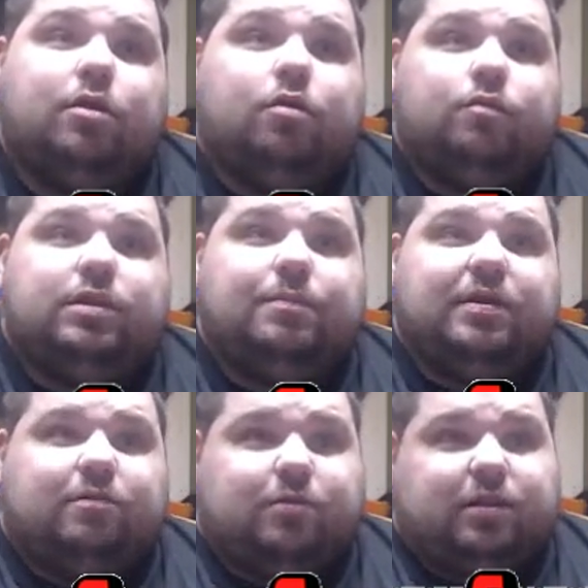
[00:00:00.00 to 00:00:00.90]
really
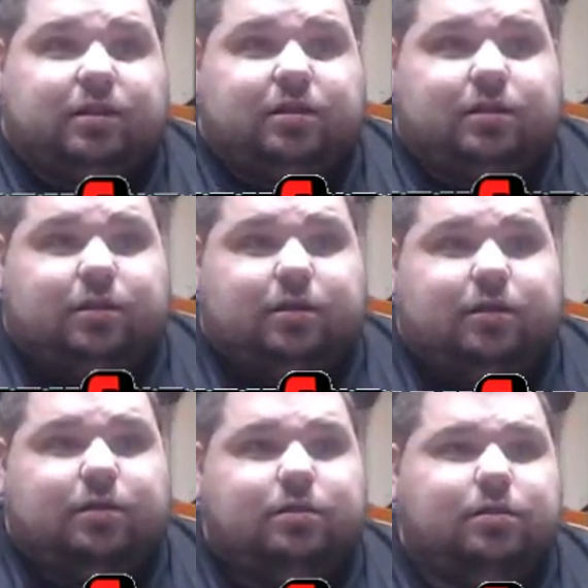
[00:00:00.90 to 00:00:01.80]
messing with the,
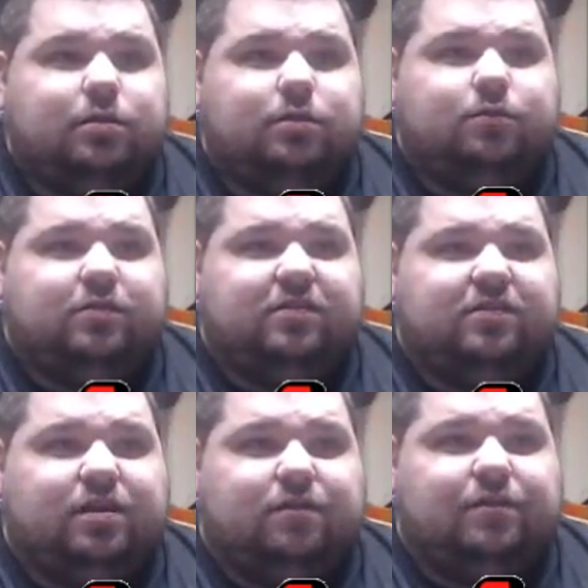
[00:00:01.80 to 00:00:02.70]
with
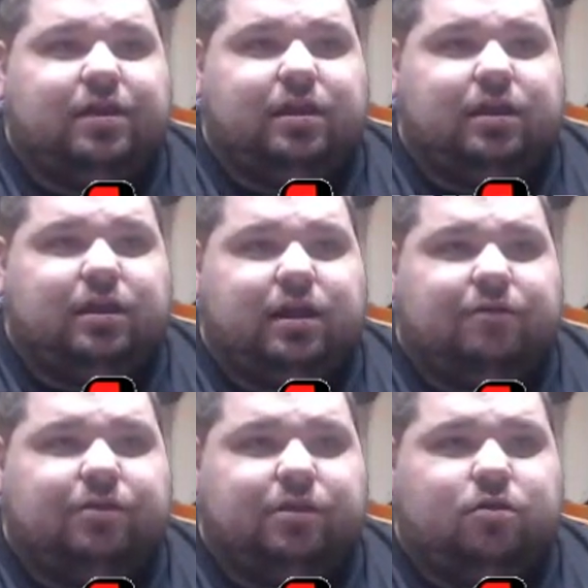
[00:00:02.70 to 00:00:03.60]
stuff. And I
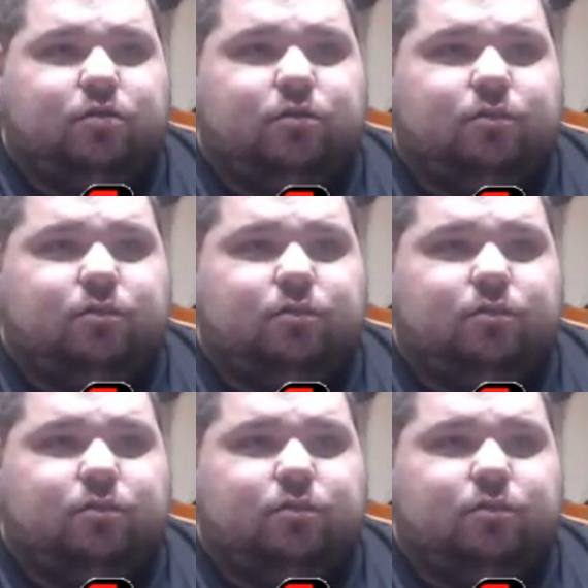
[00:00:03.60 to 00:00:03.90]
really hope